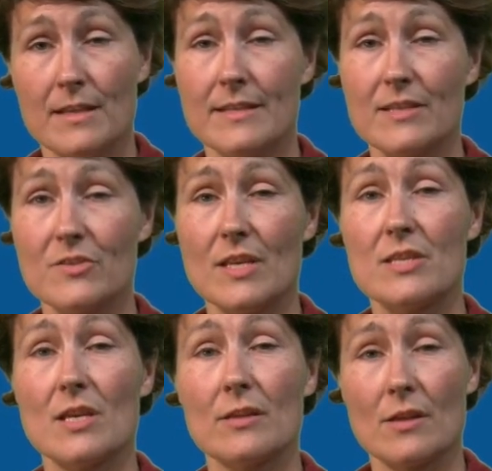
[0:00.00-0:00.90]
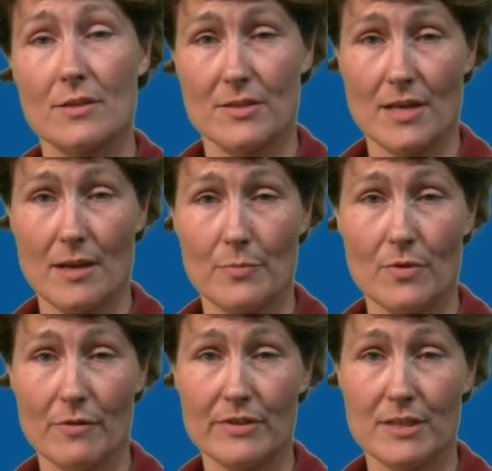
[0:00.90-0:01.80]
This is another type
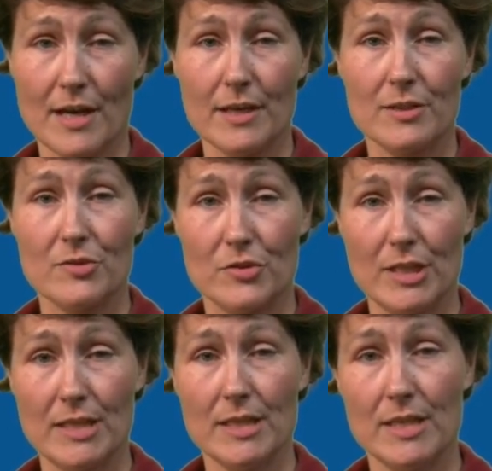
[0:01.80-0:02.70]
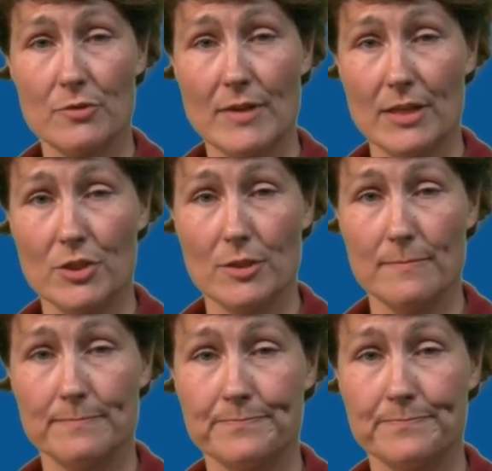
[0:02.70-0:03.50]
of a diet-gene interaction.